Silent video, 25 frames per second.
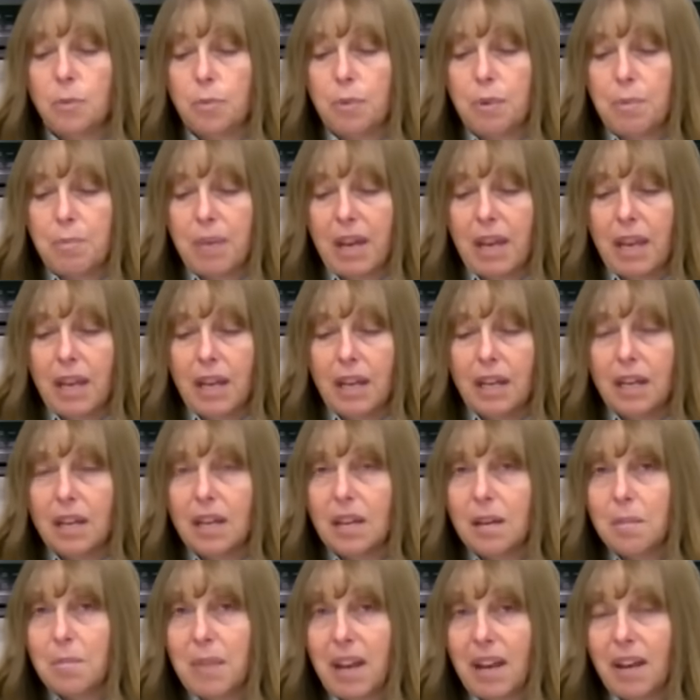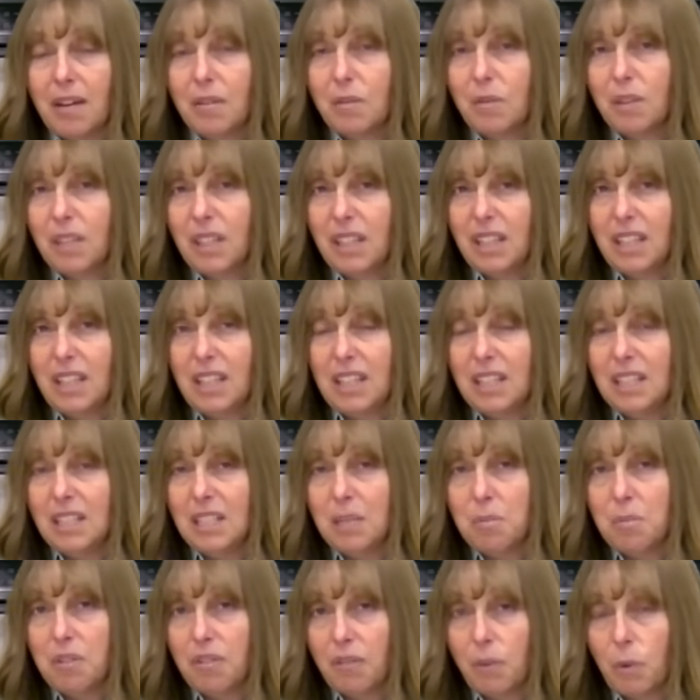from the pan and come out really
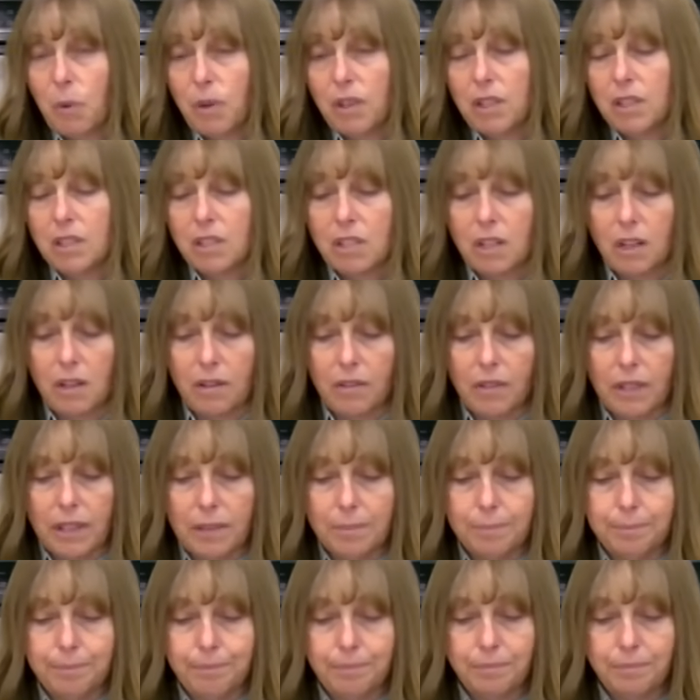easy before you serve it.